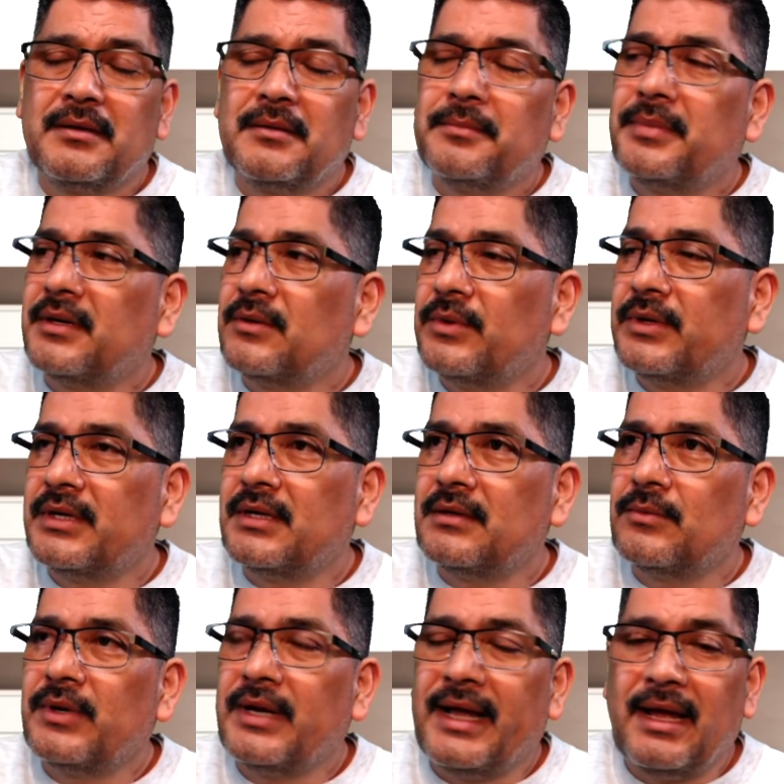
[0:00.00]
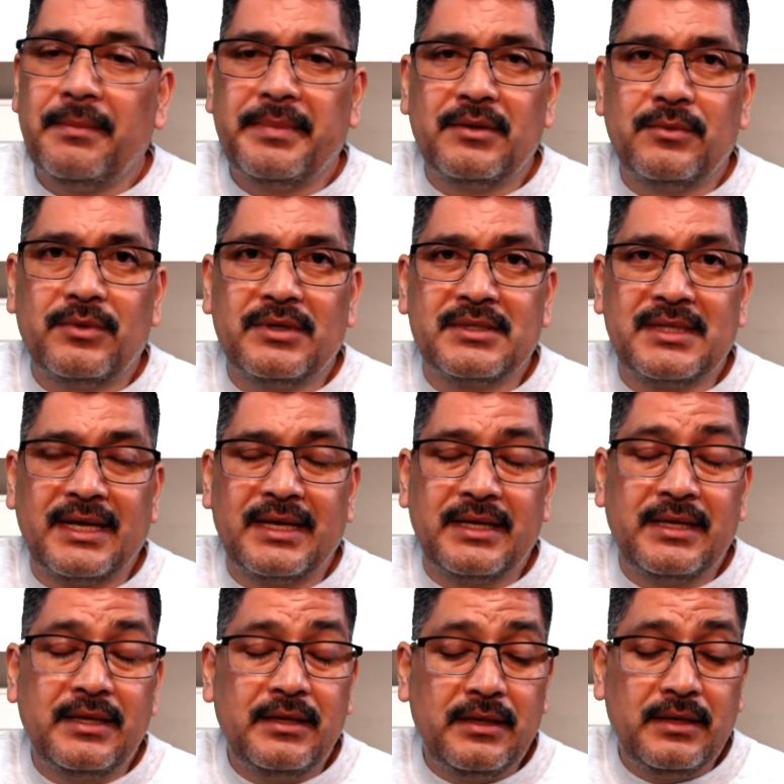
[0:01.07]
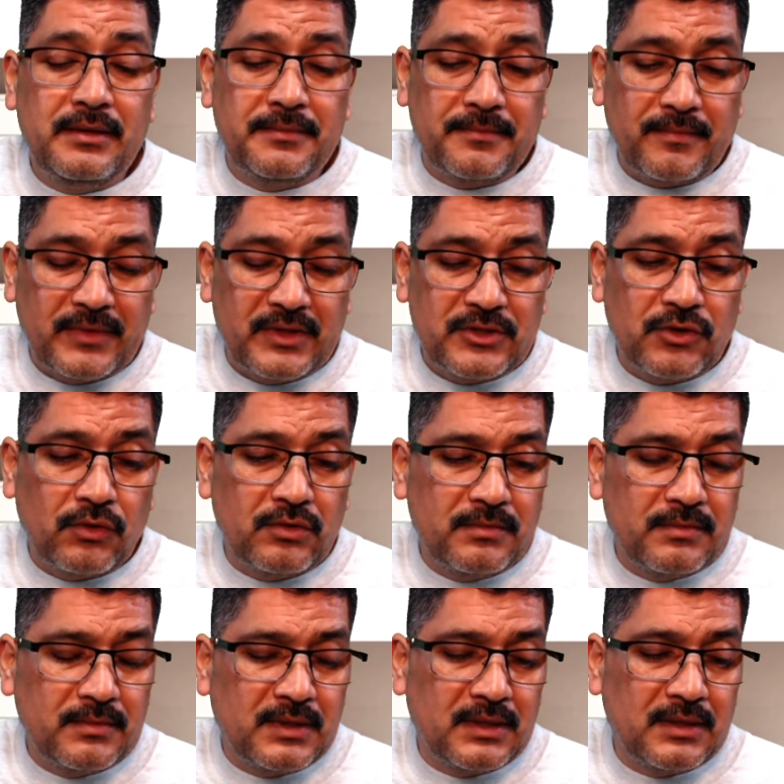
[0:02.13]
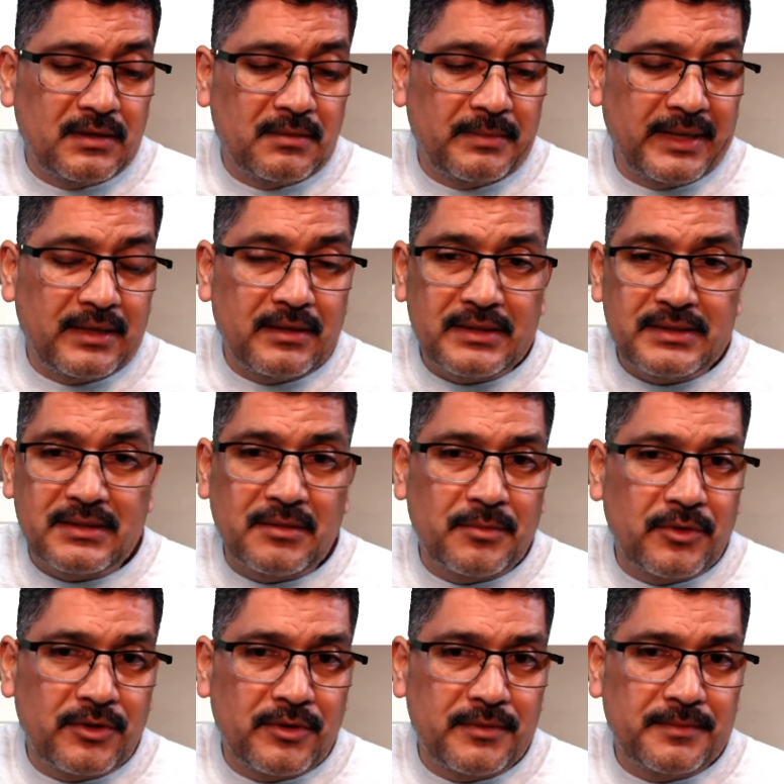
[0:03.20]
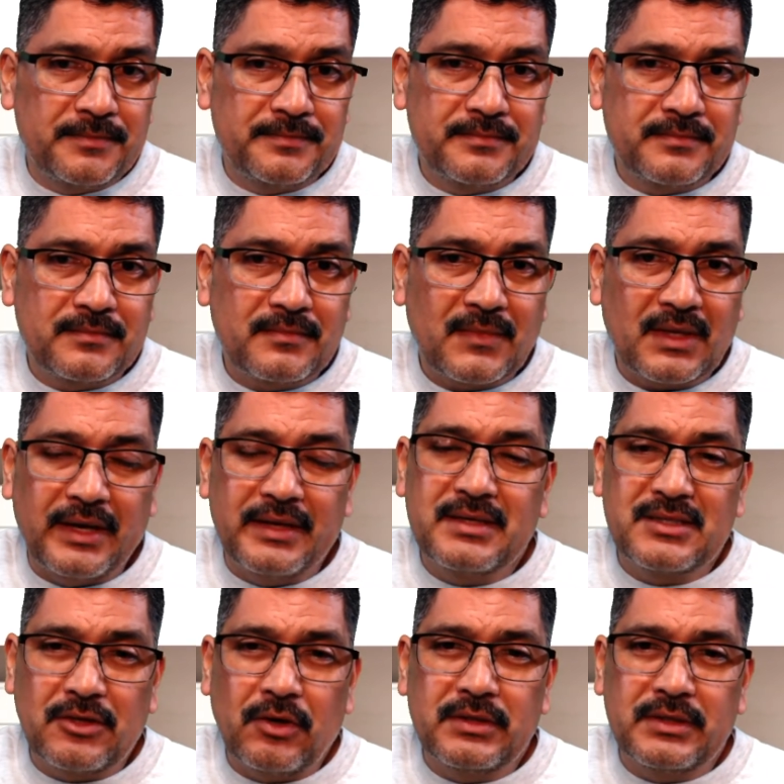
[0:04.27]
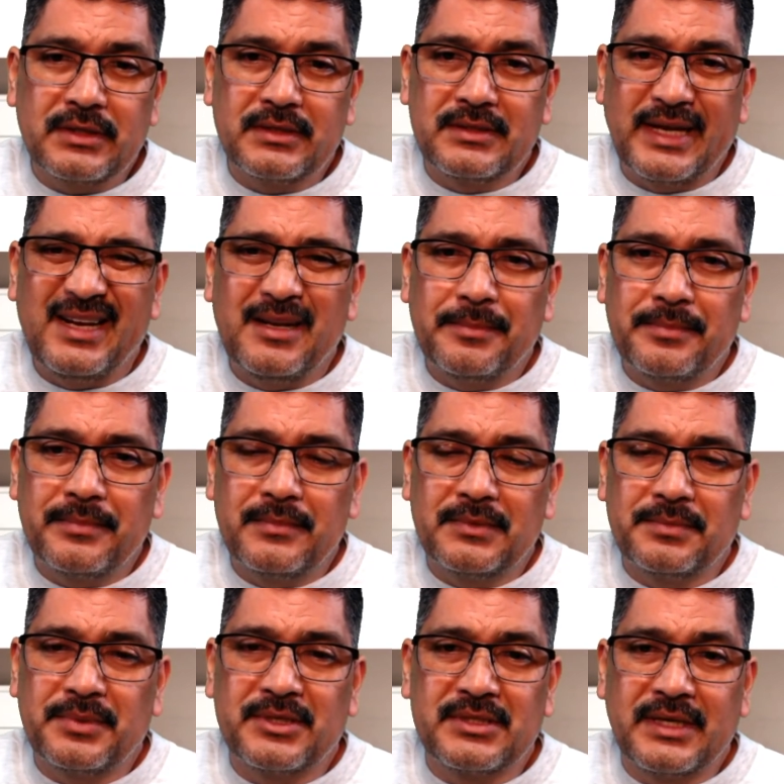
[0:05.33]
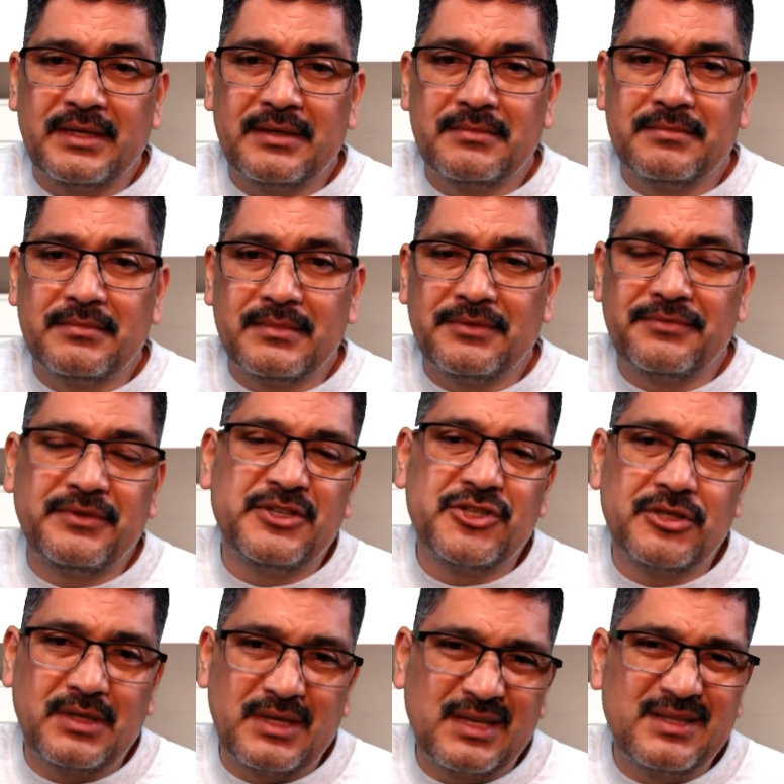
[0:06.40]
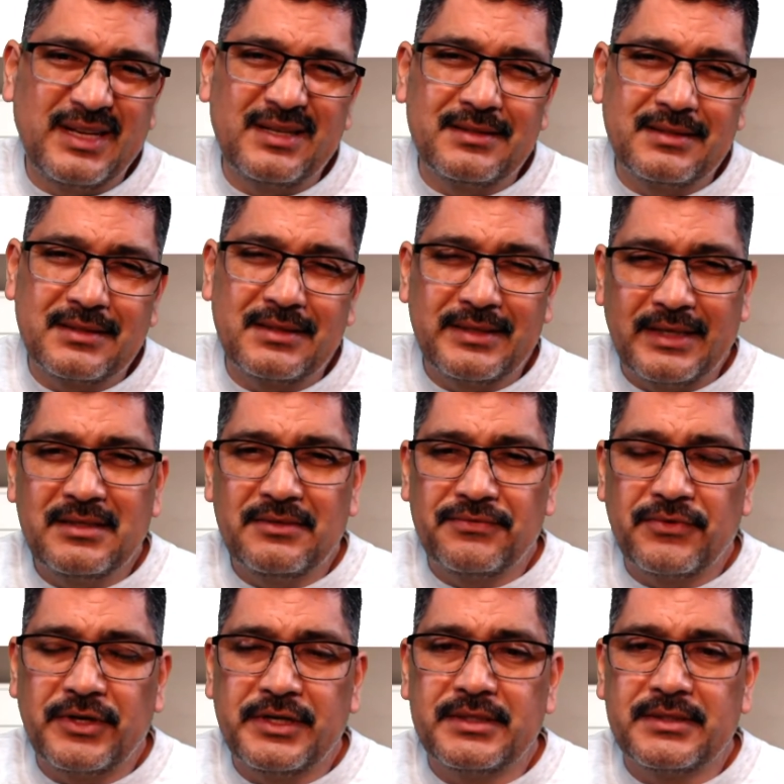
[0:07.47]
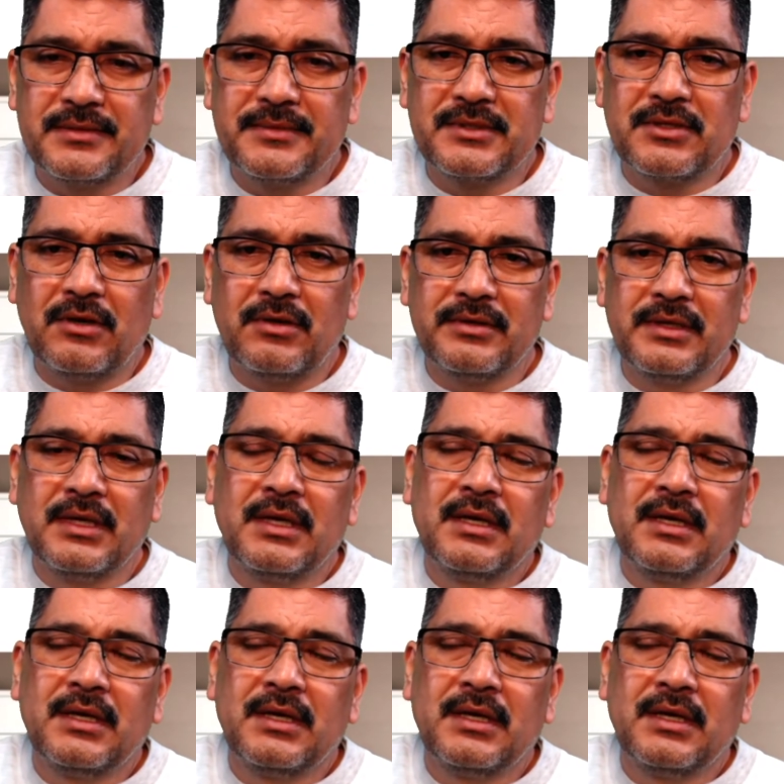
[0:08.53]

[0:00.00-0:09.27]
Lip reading: But what happened was that he told my customer I installed a 90% efficient, a condensing furnace, it's called.